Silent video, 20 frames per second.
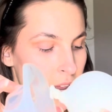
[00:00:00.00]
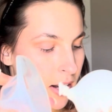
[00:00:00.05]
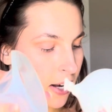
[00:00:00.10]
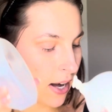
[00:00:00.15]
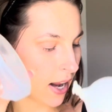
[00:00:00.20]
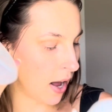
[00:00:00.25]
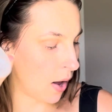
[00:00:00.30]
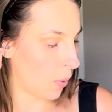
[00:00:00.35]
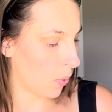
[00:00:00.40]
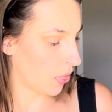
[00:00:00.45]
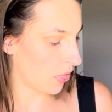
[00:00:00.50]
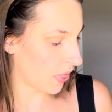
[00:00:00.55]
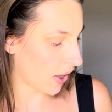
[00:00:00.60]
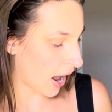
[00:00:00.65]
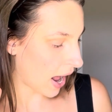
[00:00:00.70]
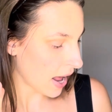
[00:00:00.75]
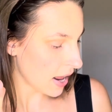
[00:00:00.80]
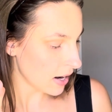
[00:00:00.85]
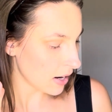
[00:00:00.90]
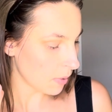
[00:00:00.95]
Now
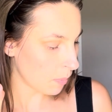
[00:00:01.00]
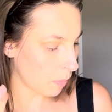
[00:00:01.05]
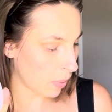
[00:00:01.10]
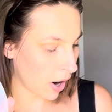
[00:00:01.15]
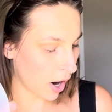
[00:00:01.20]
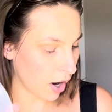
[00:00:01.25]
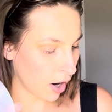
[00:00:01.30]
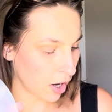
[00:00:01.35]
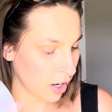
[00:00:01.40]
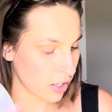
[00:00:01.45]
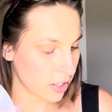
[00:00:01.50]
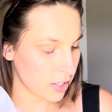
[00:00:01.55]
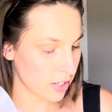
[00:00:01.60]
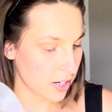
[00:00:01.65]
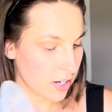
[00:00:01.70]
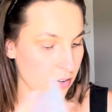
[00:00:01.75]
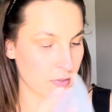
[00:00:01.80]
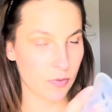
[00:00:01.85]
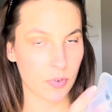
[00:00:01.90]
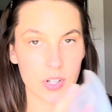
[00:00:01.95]
that part
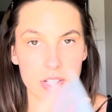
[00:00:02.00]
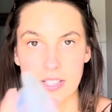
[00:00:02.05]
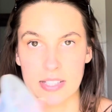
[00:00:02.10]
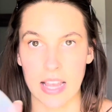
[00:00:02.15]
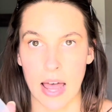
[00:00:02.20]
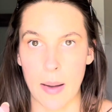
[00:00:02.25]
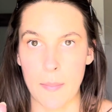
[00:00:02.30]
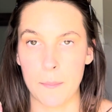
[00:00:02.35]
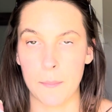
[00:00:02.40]
for some